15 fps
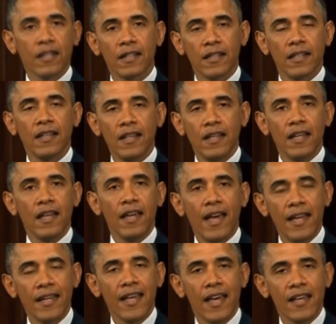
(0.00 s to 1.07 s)
Boston.
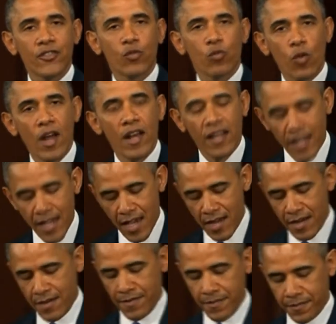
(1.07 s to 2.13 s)
And yes, run
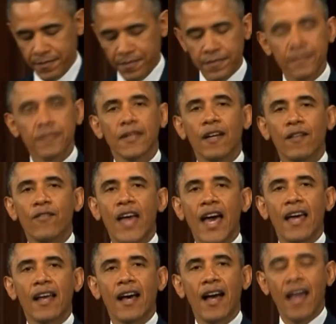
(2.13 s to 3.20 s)
again. Of
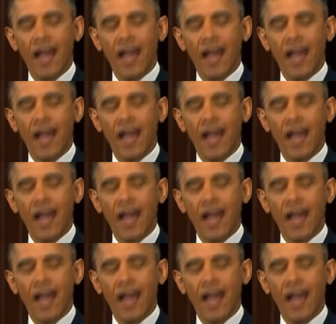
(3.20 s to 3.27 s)
that I